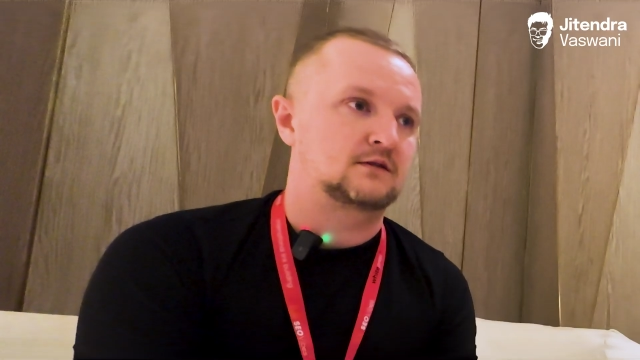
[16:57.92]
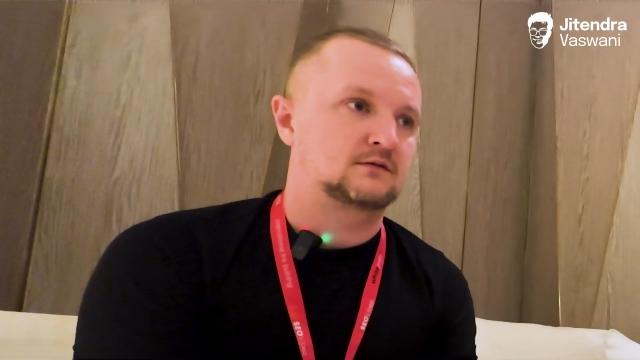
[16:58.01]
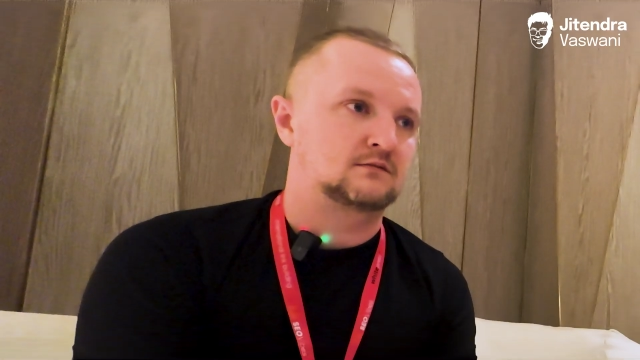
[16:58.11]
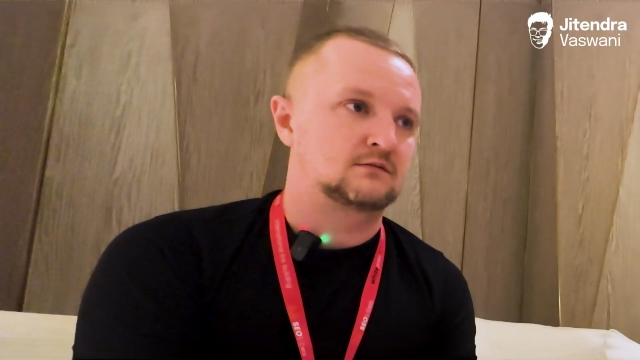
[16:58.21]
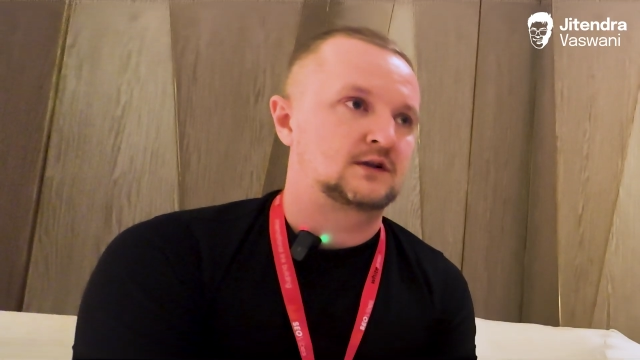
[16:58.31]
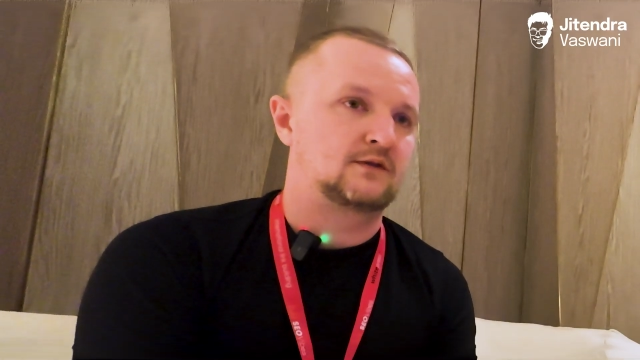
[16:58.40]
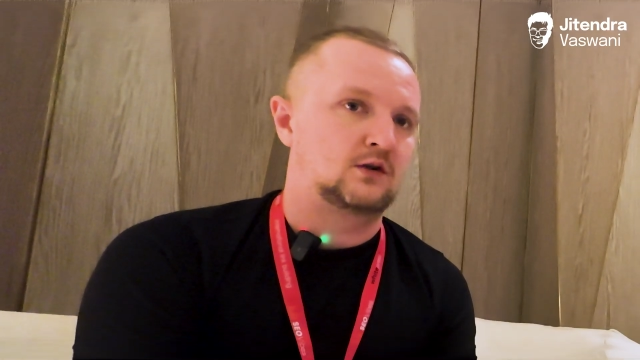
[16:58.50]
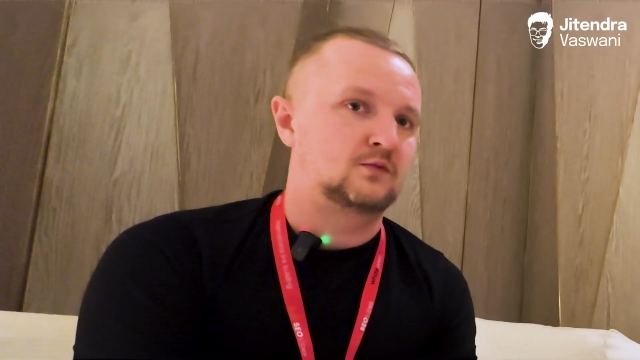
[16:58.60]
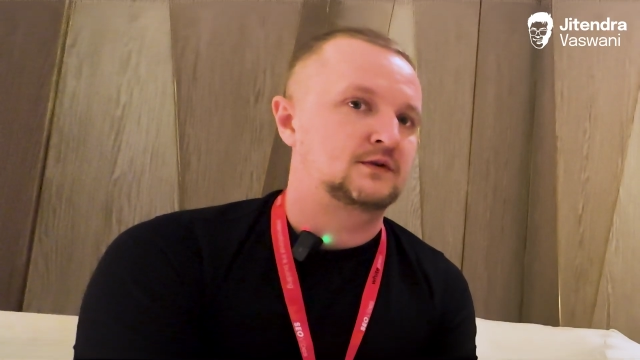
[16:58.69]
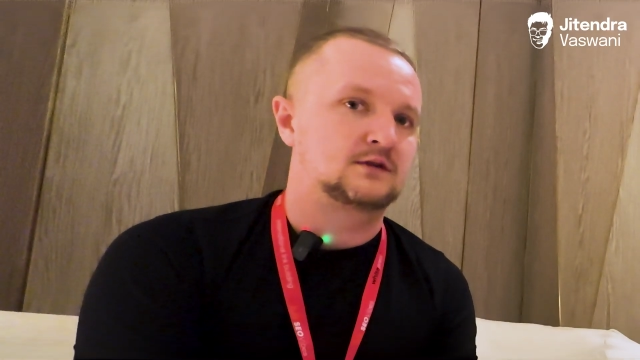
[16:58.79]
develop in
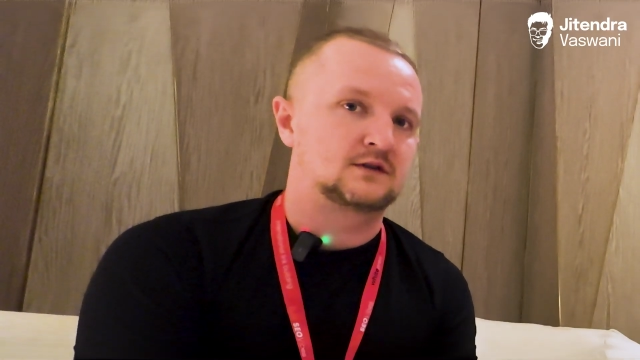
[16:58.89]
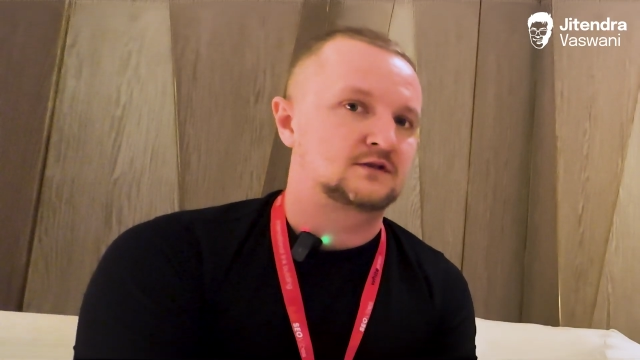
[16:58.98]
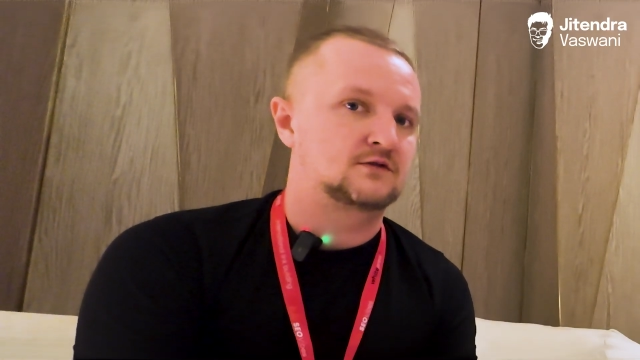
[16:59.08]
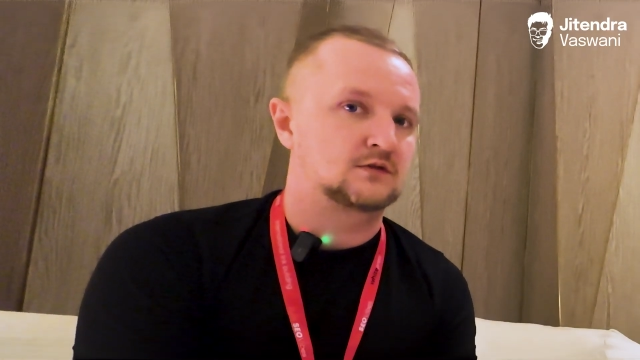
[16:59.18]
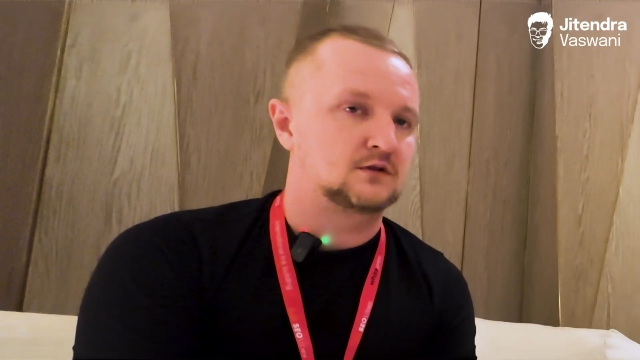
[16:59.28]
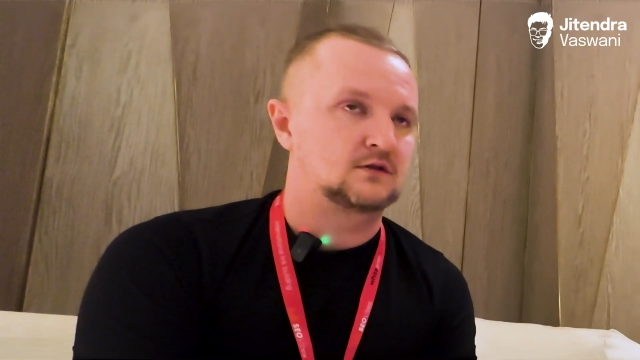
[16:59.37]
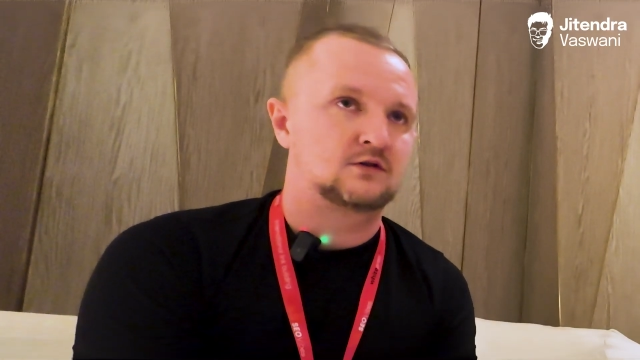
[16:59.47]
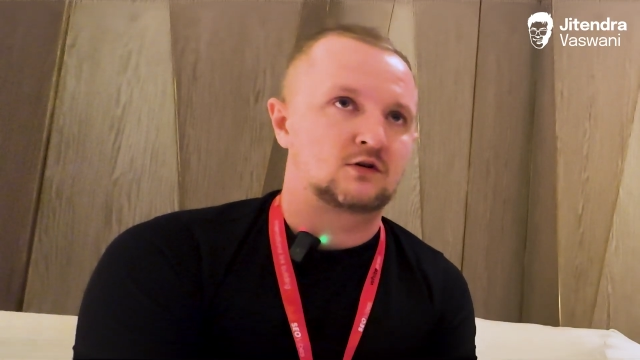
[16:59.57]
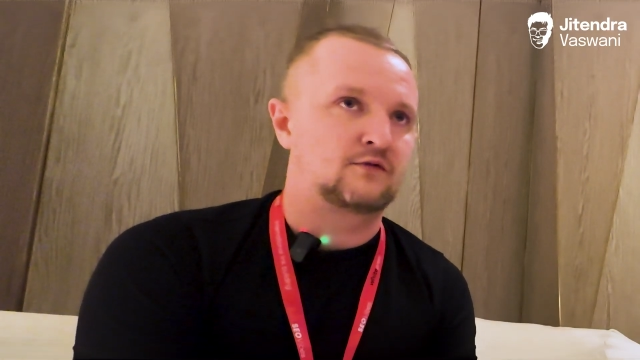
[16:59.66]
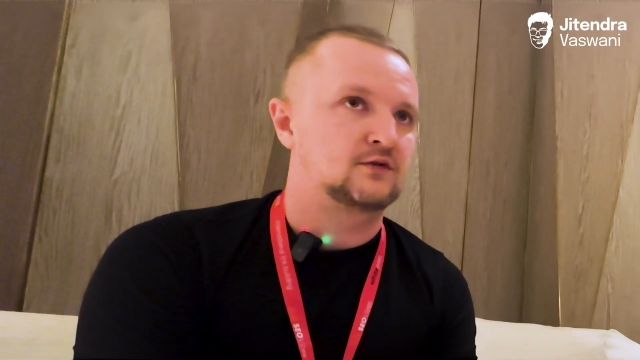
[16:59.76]
the industry, go
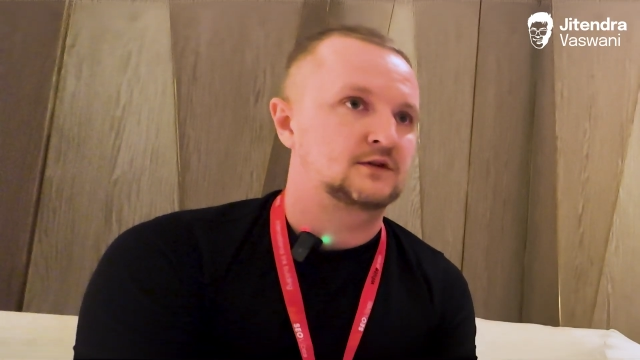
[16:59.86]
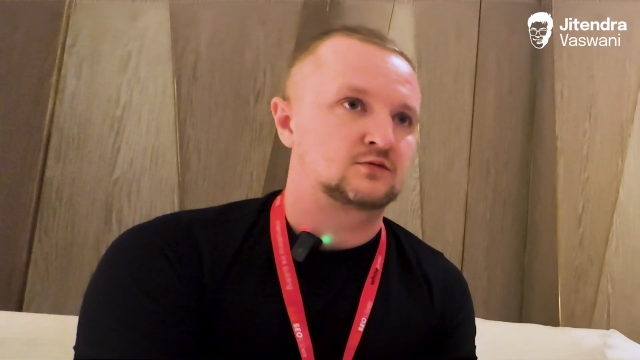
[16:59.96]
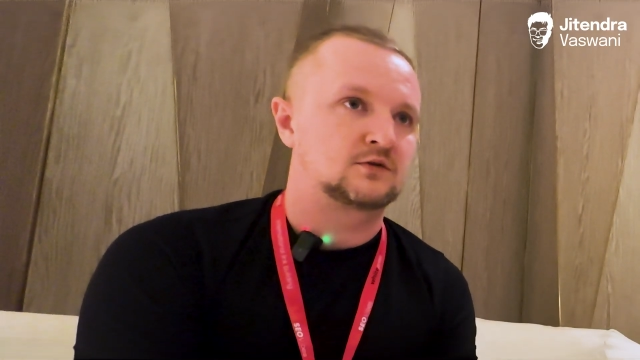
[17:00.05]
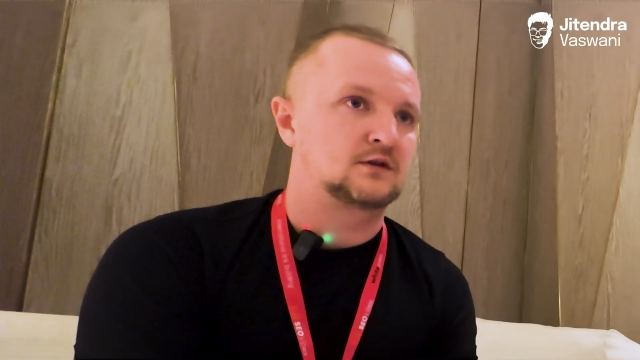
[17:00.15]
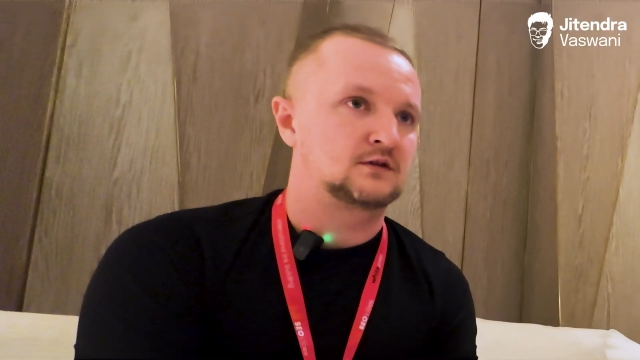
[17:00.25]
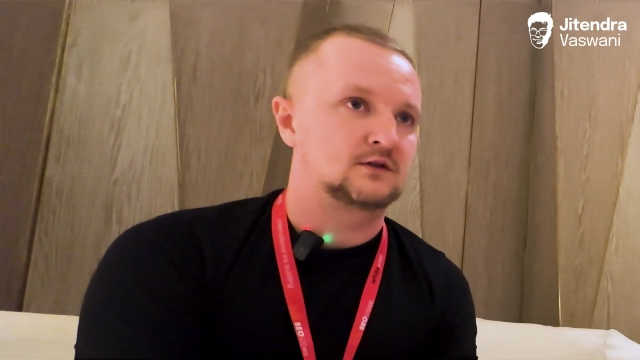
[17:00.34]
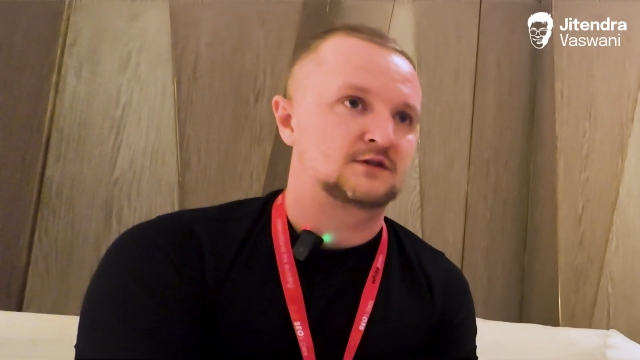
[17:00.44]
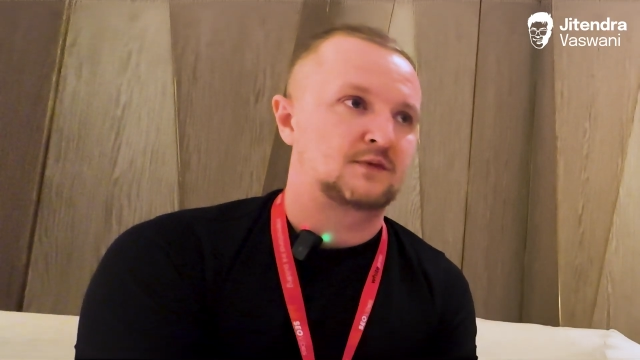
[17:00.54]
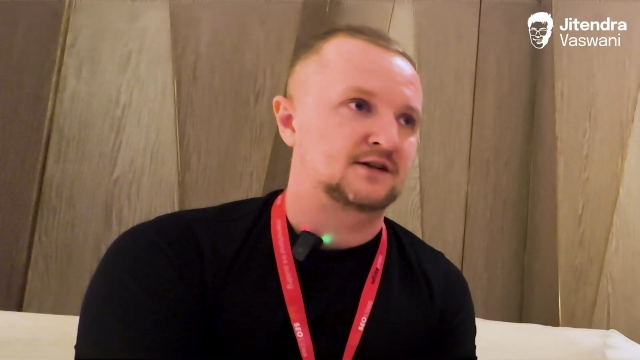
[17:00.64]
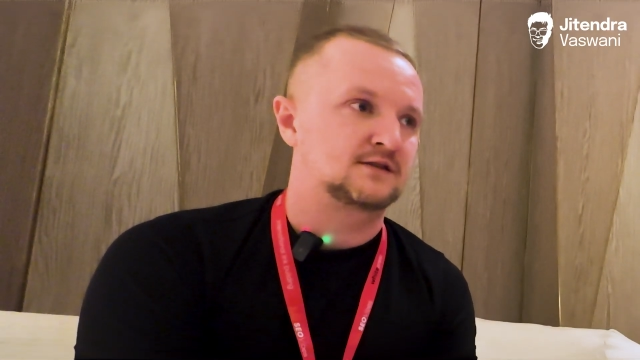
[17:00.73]
for networking It's
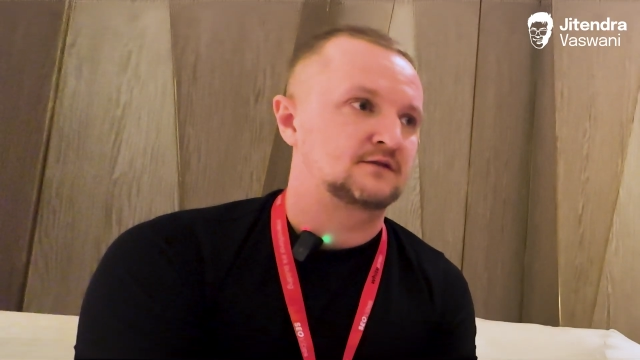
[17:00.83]
massive.